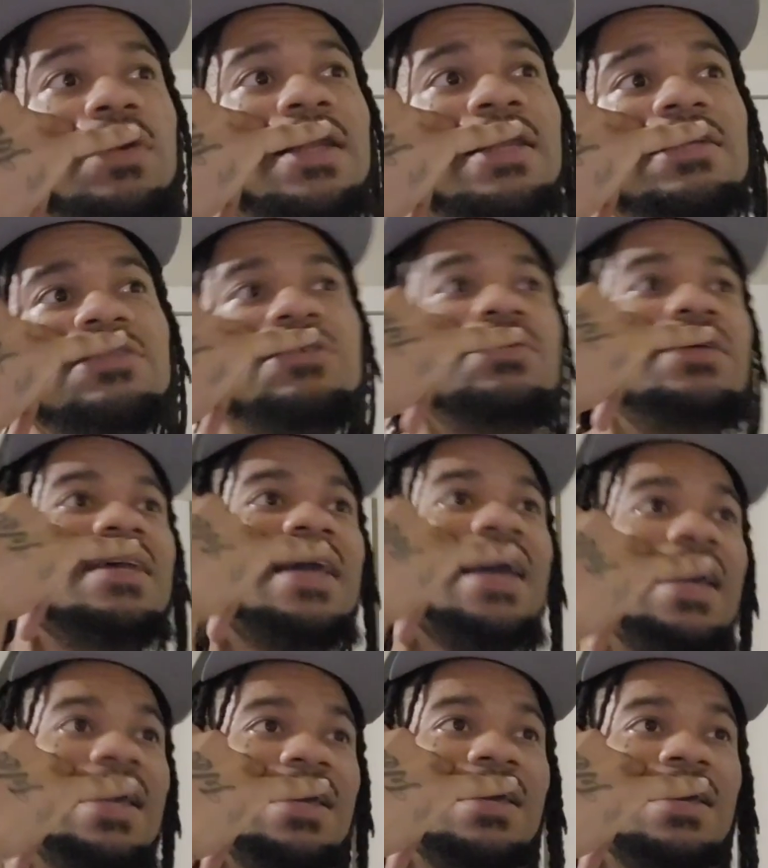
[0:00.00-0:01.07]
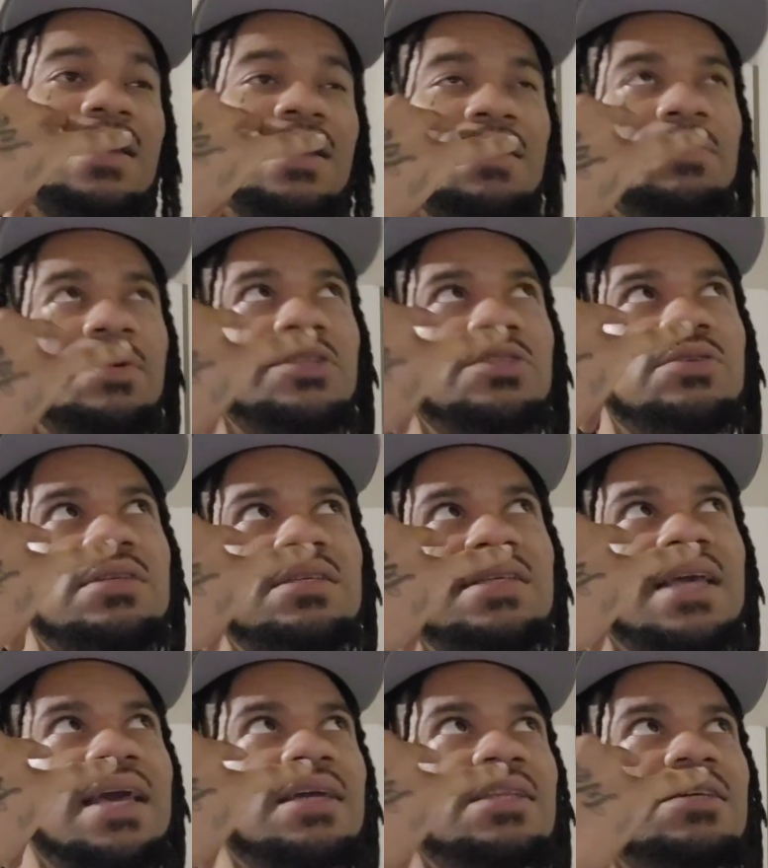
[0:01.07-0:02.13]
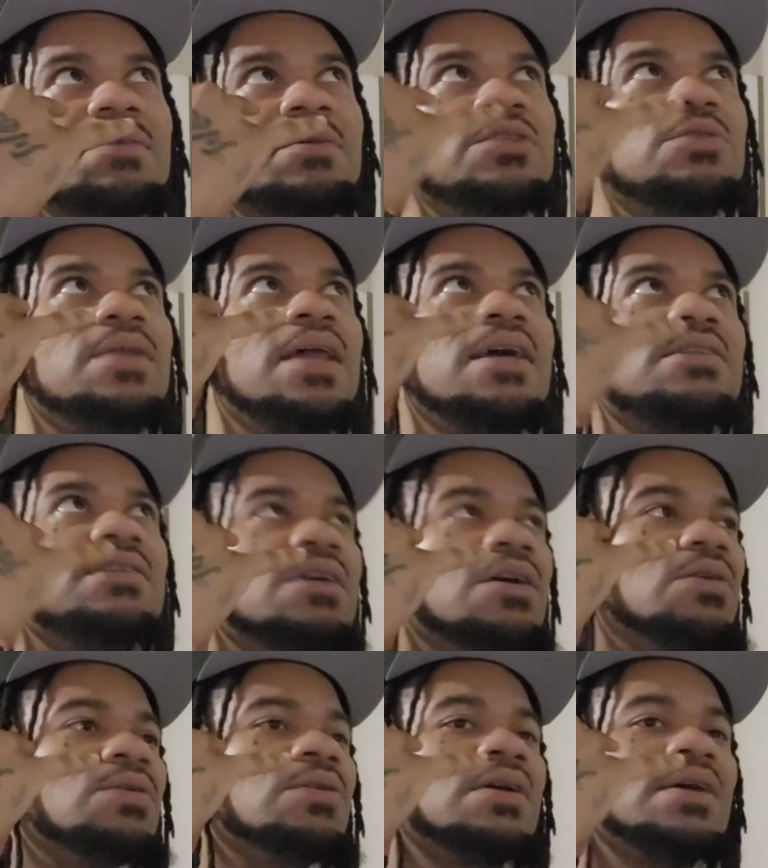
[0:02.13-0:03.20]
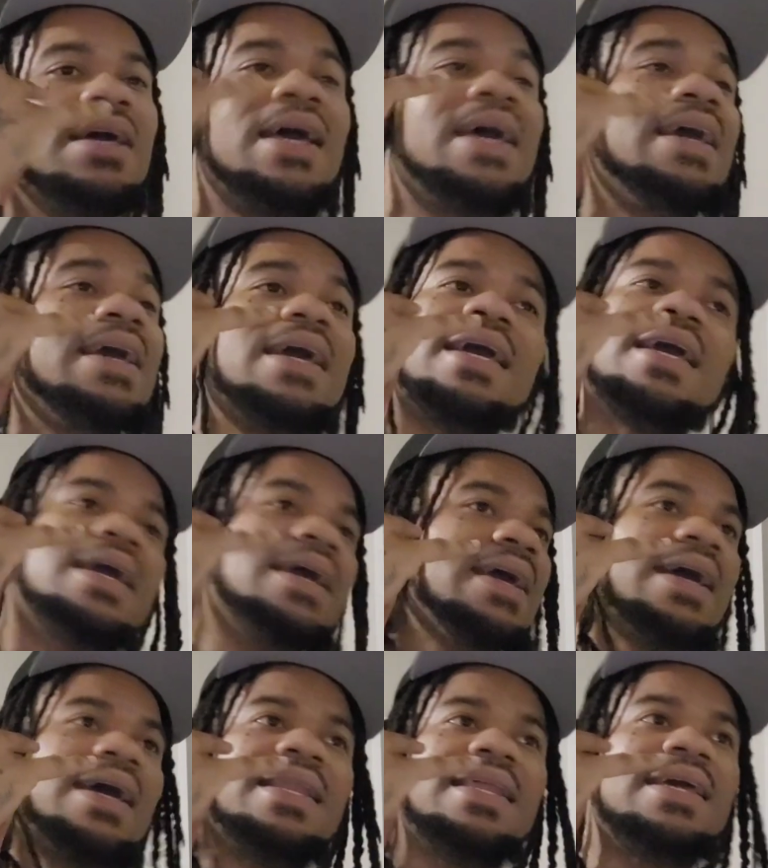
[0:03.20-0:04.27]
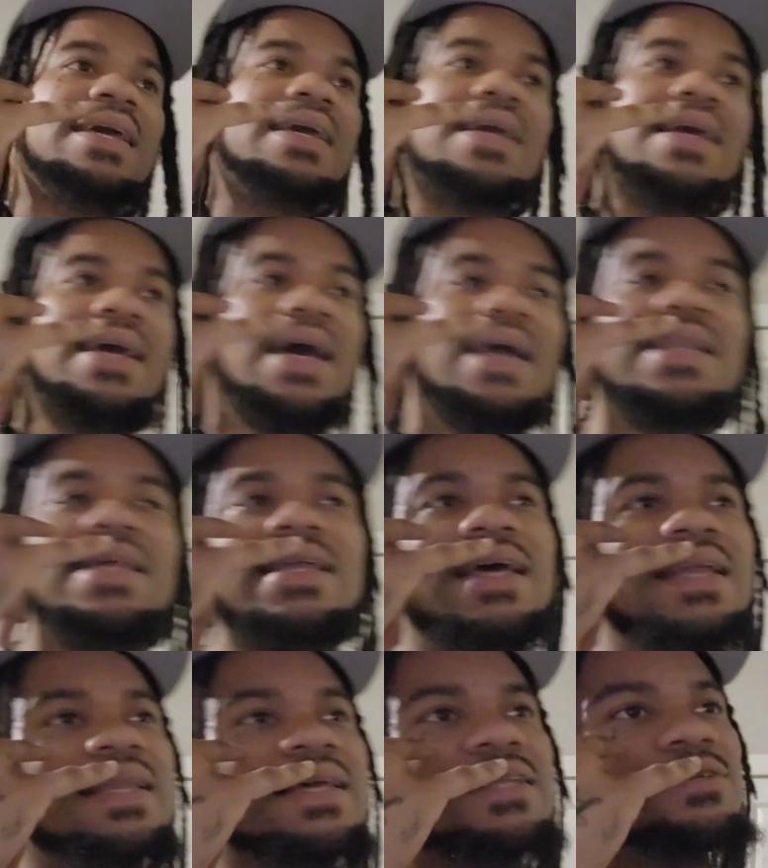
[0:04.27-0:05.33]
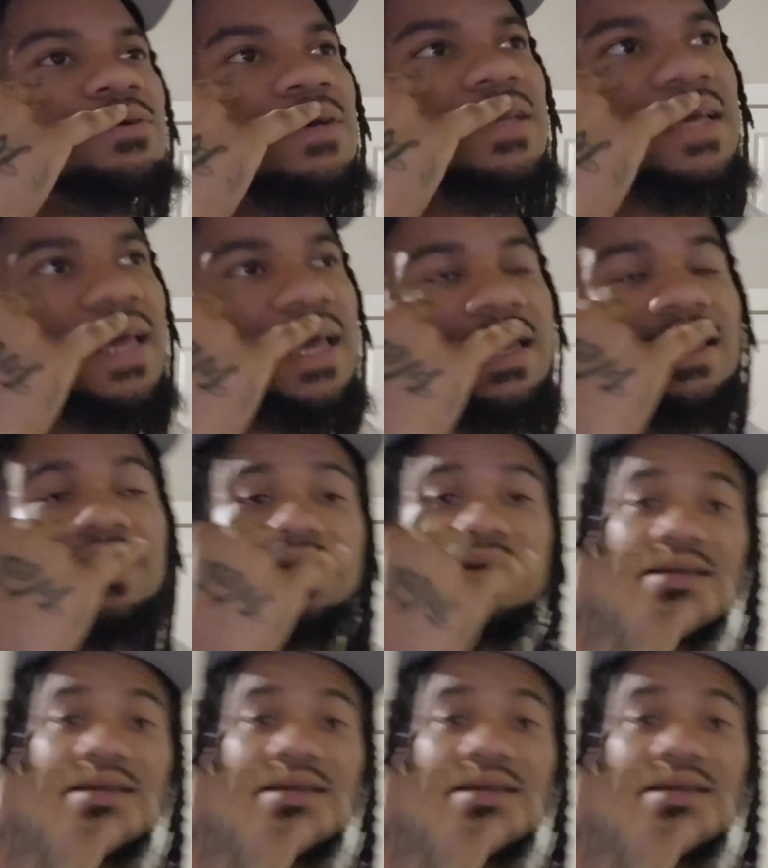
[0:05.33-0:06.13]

I need 200K. But you just gave it to me 2 days ago. Hey, I need 200K.